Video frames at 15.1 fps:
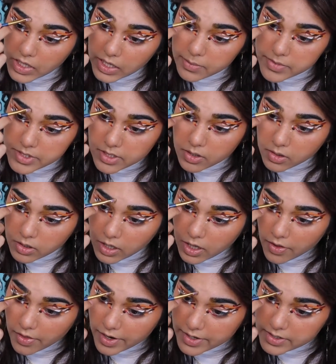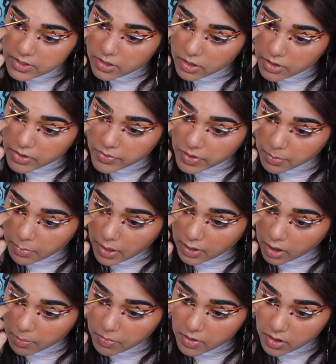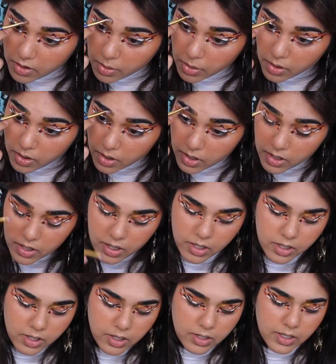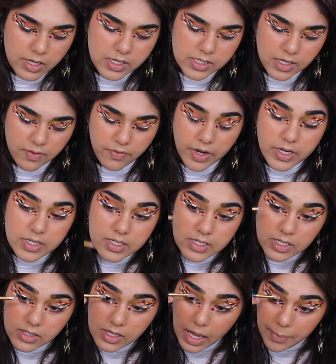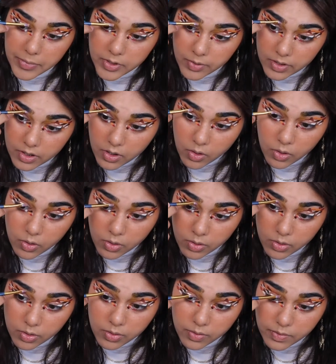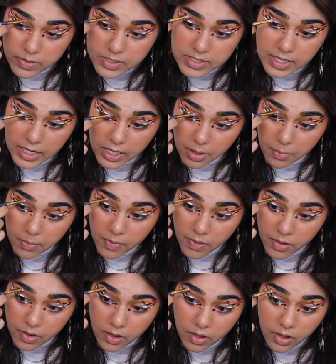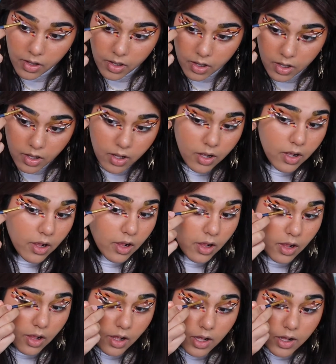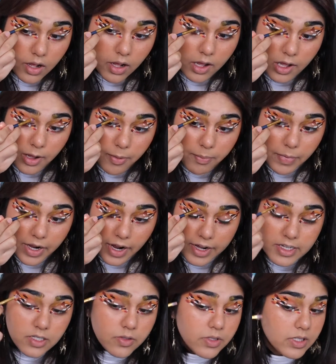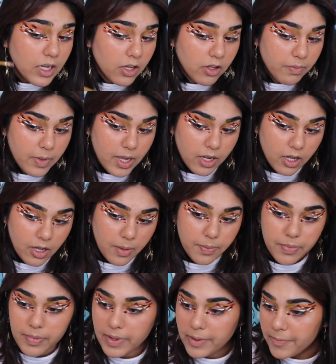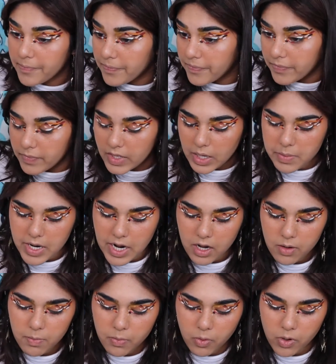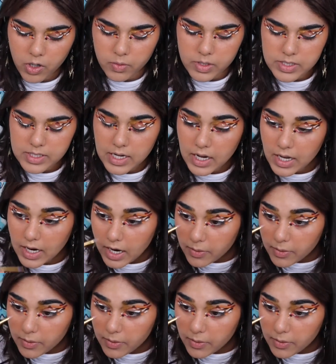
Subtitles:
I'm so glad that I started doing makeup though, because if I just kept doing the whole same, my high school style makeup, I mean, how boring was that?